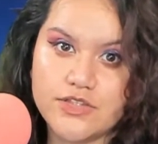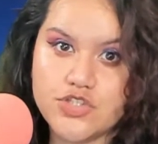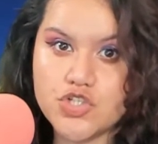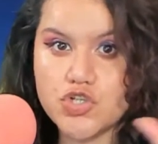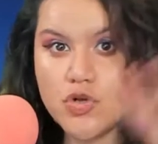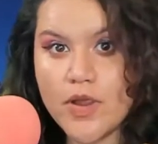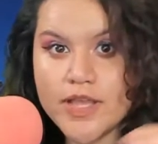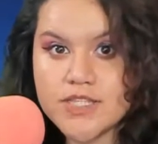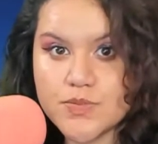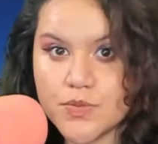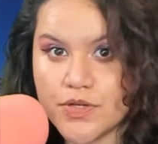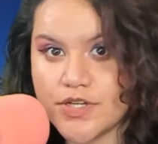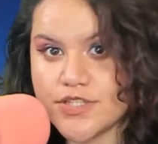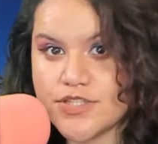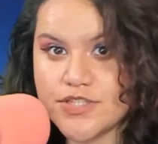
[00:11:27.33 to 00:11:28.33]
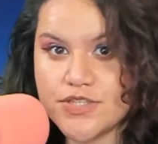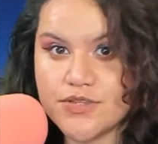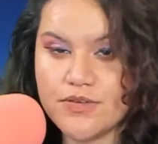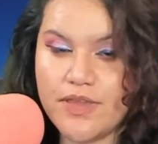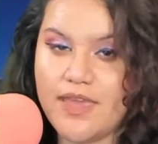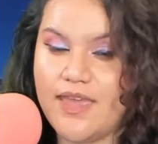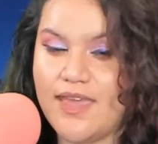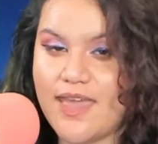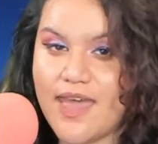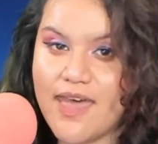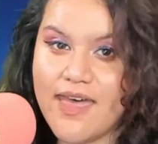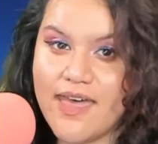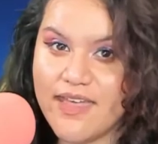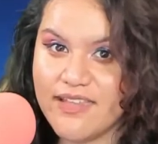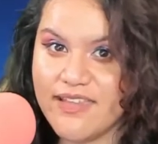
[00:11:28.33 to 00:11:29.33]
transport to a
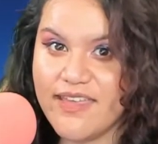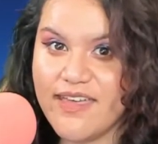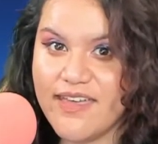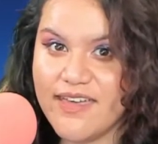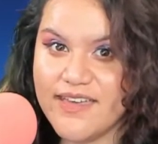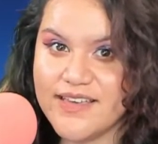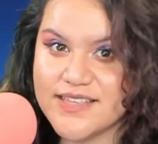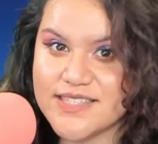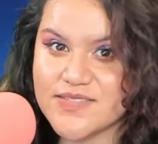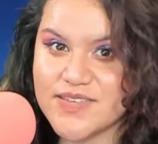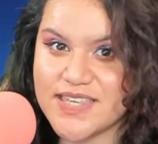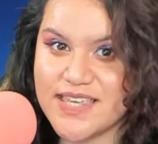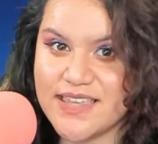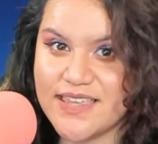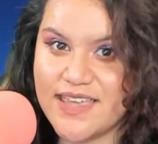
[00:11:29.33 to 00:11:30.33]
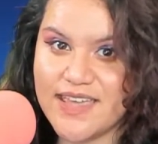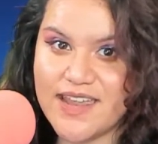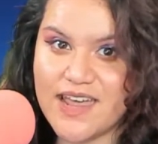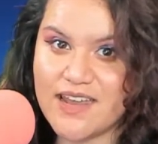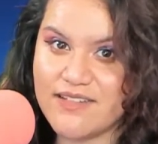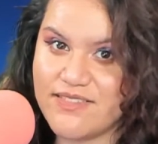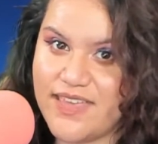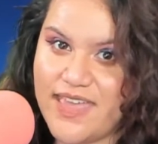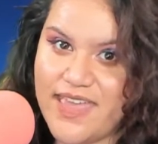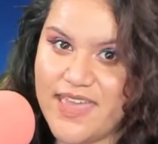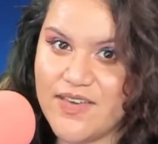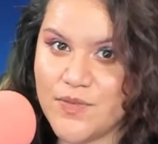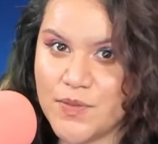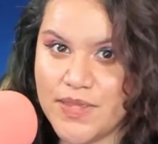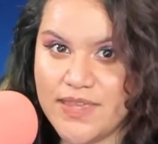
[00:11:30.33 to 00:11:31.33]
ally so we can get out of the
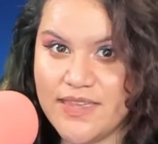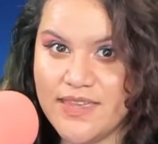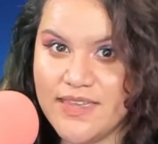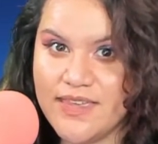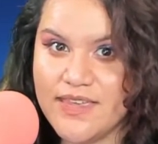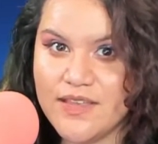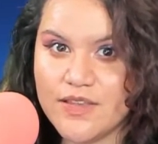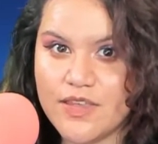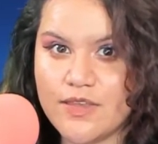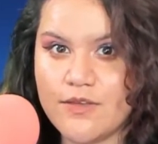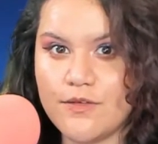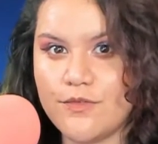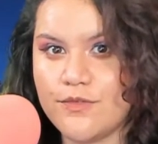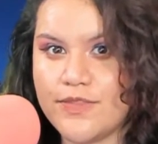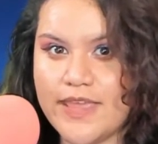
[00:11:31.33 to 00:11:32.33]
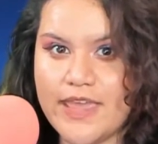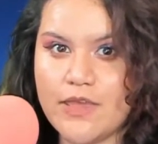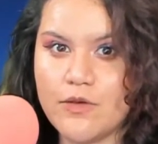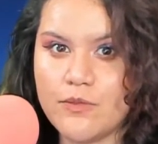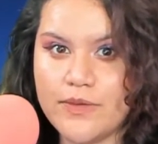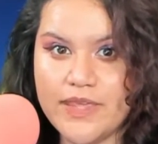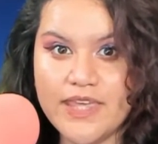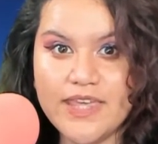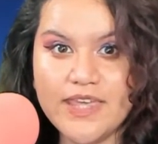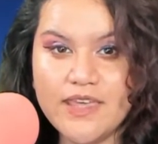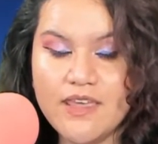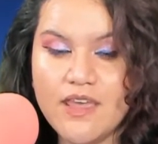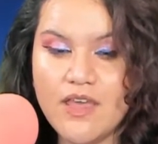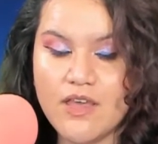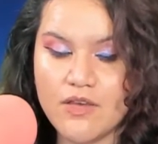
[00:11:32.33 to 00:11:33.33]
AoE if the AoE
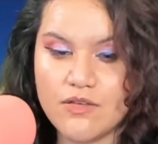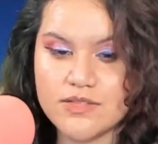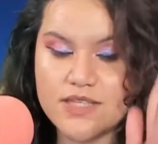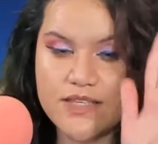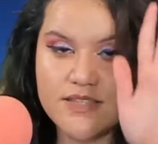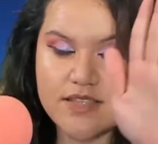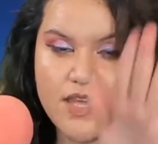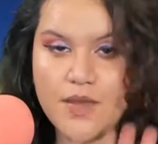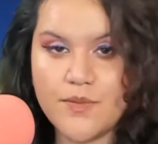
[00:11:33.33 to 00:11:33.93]
goes on top